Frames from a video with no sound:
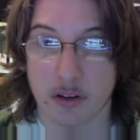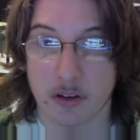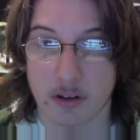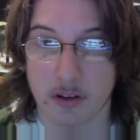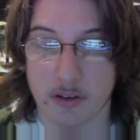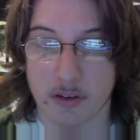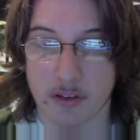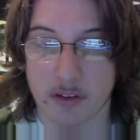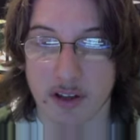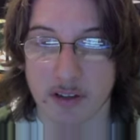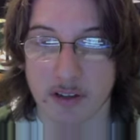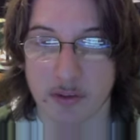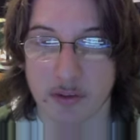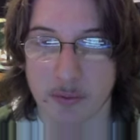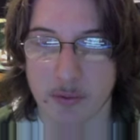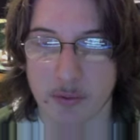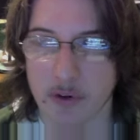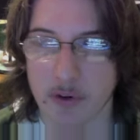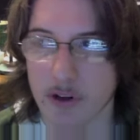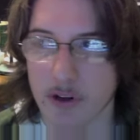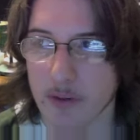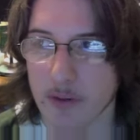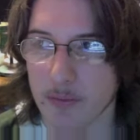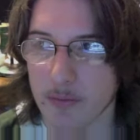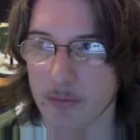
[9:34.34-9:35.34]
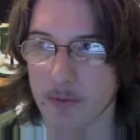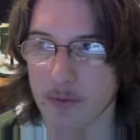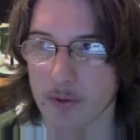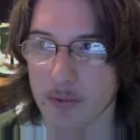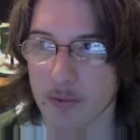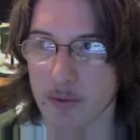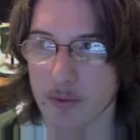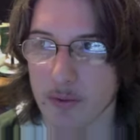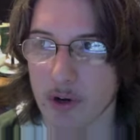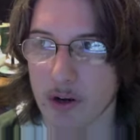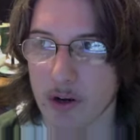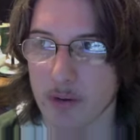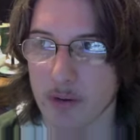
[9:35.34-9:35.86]
That's what
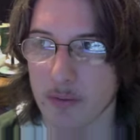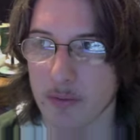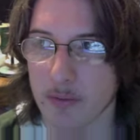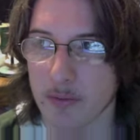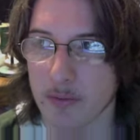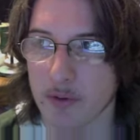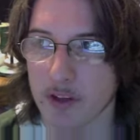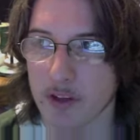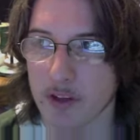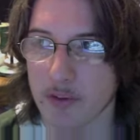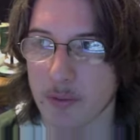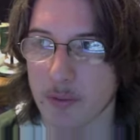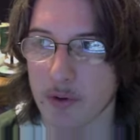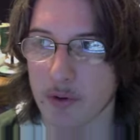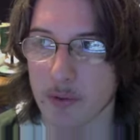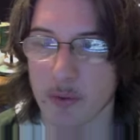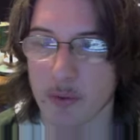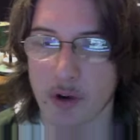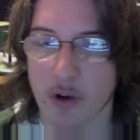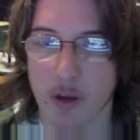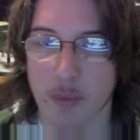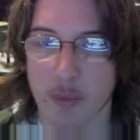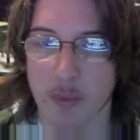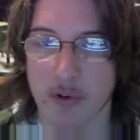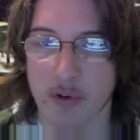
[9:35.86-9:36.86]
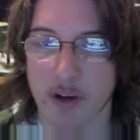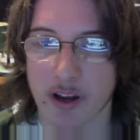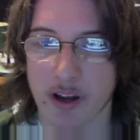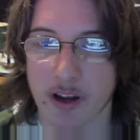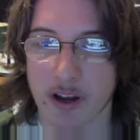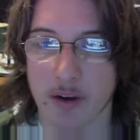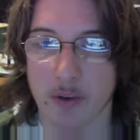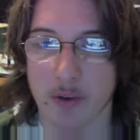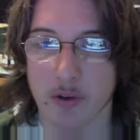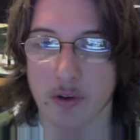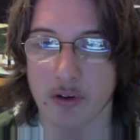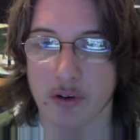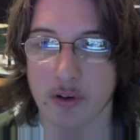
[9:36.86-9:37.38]
Robert
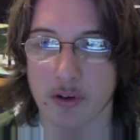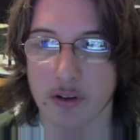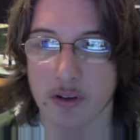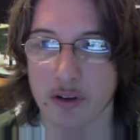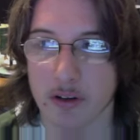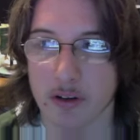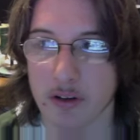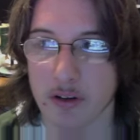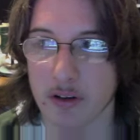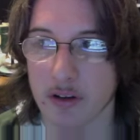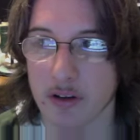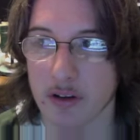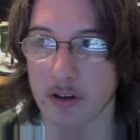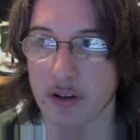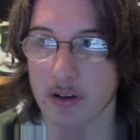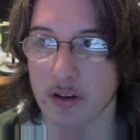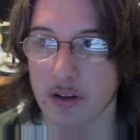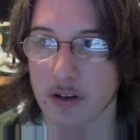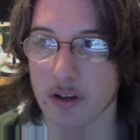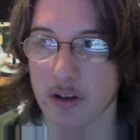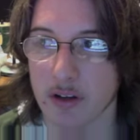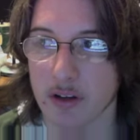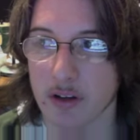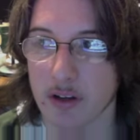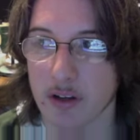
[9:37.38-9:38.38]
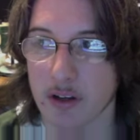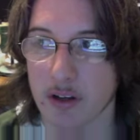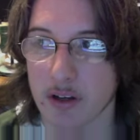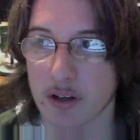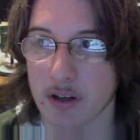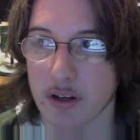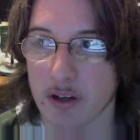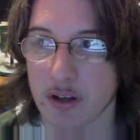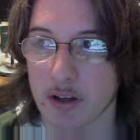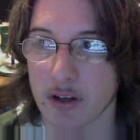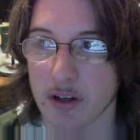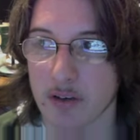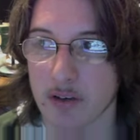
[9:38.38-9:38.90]
Howard
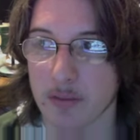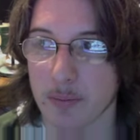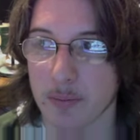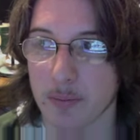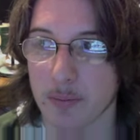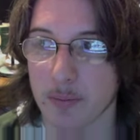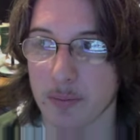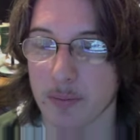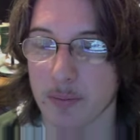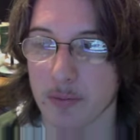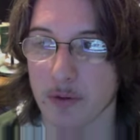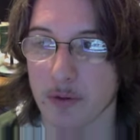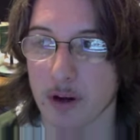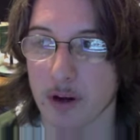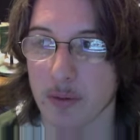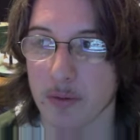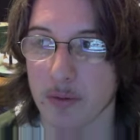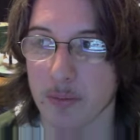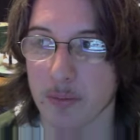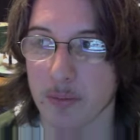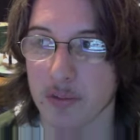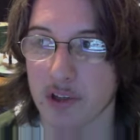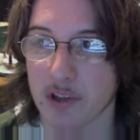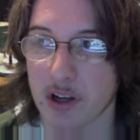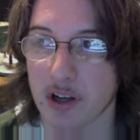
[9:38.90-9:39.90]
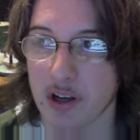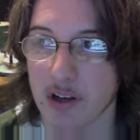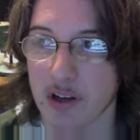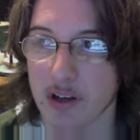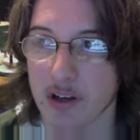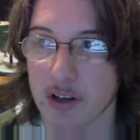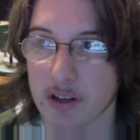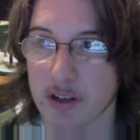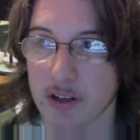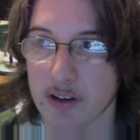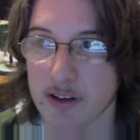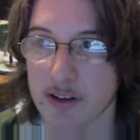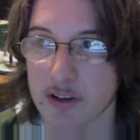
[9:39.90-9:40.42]
and Robert Bloch
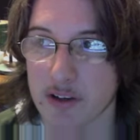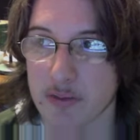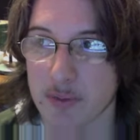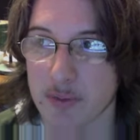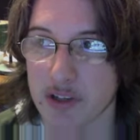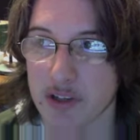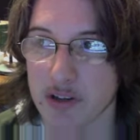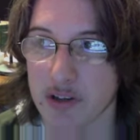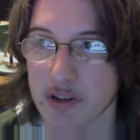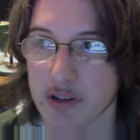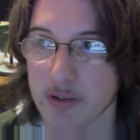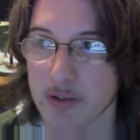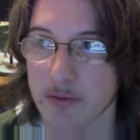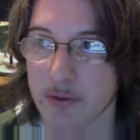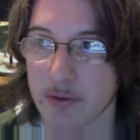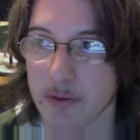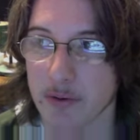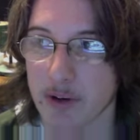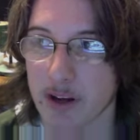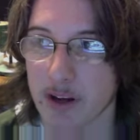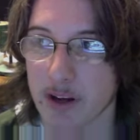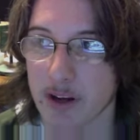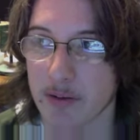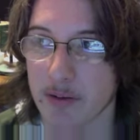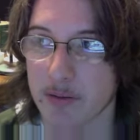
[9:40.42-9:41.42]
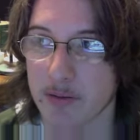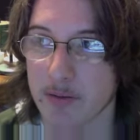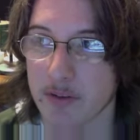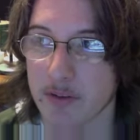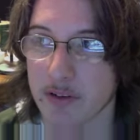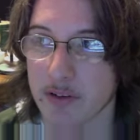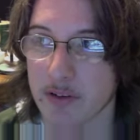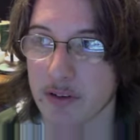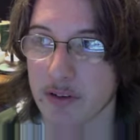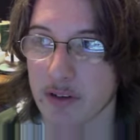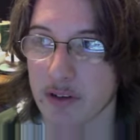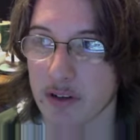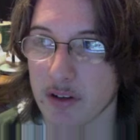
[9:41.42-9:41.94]
and H.P.
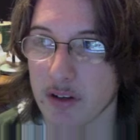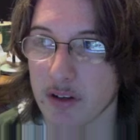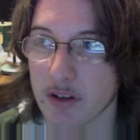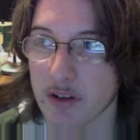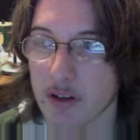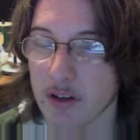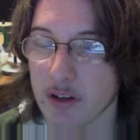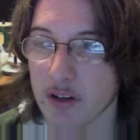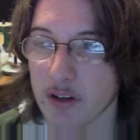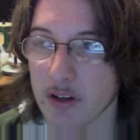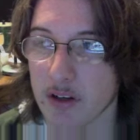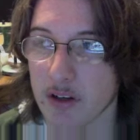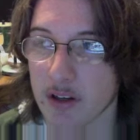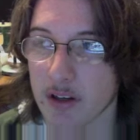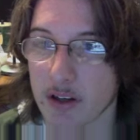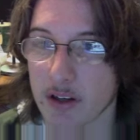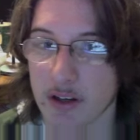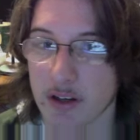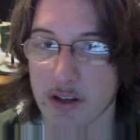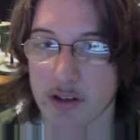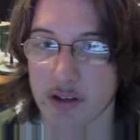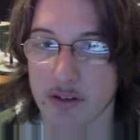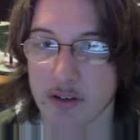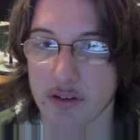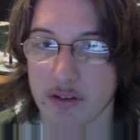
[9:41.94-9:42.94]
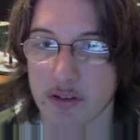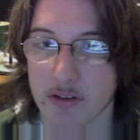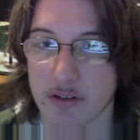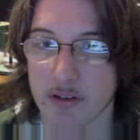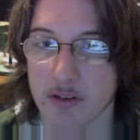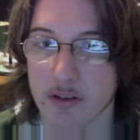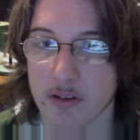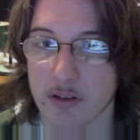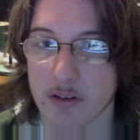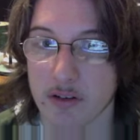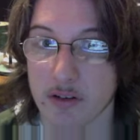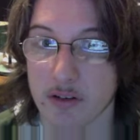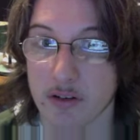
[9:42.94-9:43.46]
Lovecraft and
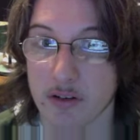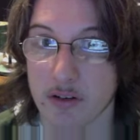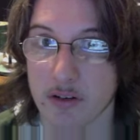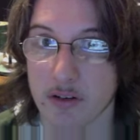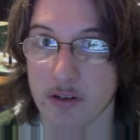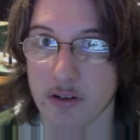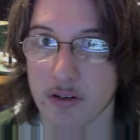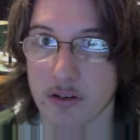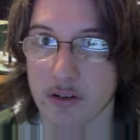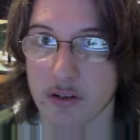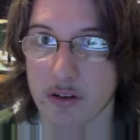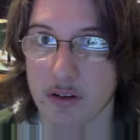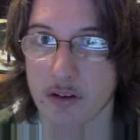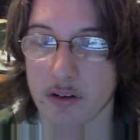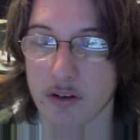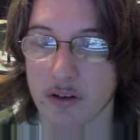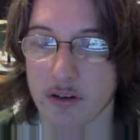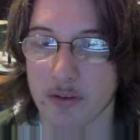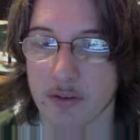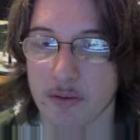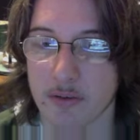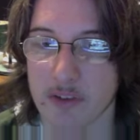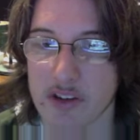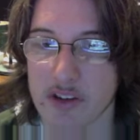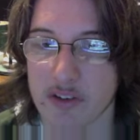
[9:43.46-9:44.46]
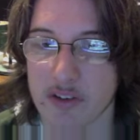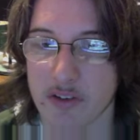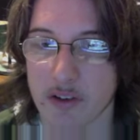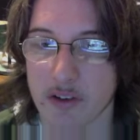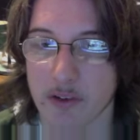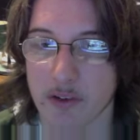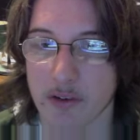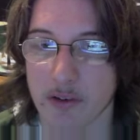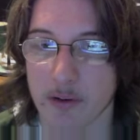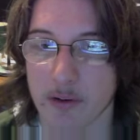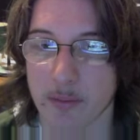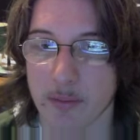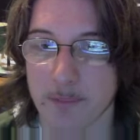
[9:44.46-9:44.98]
all these
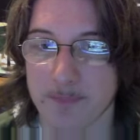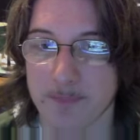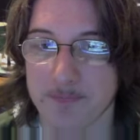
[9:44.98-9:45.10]
other